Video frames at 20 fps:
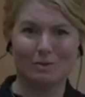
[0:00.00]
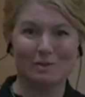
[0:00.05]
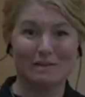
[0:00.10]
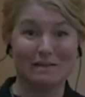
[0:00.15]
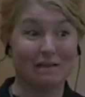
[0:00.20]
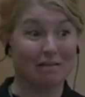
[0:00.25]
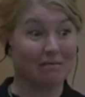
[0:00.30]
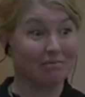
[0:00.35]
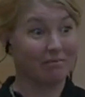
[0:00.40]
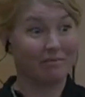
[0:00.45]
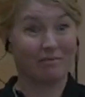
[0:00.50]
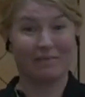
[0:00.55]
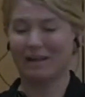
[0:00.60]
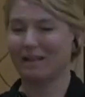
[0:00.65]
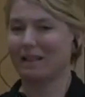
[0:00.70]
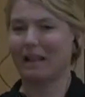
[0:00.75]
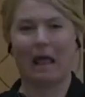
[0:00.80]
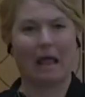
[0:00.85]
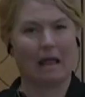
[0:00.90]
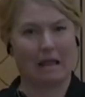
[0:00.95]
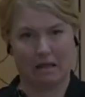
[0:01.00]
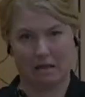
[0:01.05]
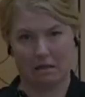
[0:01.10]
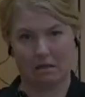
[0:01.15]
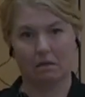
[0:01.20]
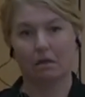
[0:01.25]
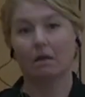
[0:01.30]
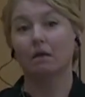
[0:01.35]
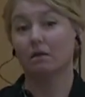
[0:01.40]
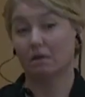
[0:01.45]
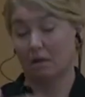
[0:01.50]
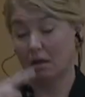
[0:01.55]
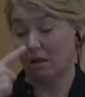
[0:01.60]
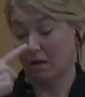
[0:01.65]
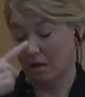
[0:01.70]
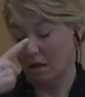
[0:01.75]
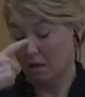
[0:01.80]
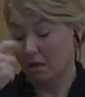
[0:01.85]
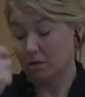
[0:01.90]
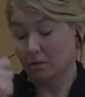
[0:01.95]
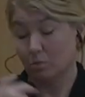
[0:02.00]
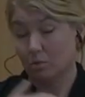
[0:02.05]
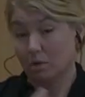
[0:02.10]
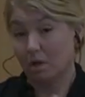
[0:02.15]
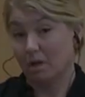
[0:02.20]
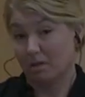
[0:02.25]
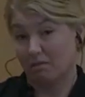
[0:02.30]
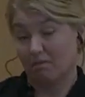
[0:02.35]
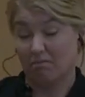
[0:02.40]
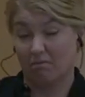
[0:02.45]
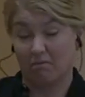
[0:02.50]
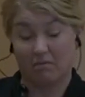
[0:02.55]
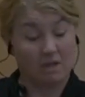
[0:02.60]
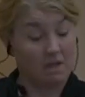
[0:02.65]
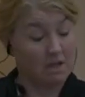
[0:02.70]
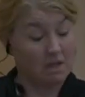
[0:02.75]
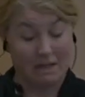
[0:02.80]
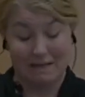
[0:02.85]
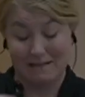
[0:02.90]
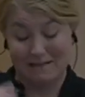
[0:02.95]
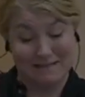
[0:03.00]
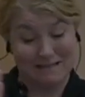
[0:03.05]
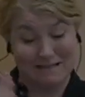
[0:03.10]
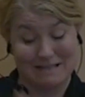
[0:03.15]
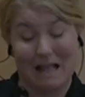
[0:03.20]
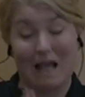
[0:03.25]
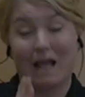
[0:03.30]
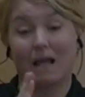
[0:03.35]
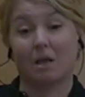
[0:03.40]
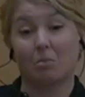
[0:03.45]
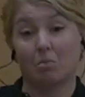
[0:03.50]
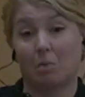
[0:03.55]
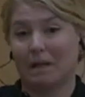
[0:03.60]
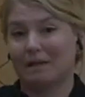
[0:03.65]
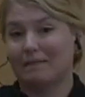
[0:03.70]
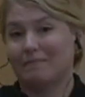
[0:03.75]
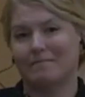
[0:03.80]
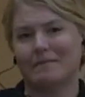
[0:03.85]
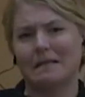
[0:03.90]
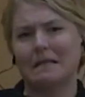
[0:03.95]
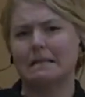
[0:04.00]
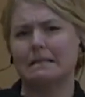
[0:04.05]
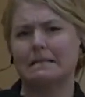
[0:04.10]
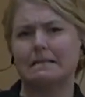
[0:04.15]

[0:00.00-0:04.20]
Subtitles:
And this is why now we have to start thinking about restoring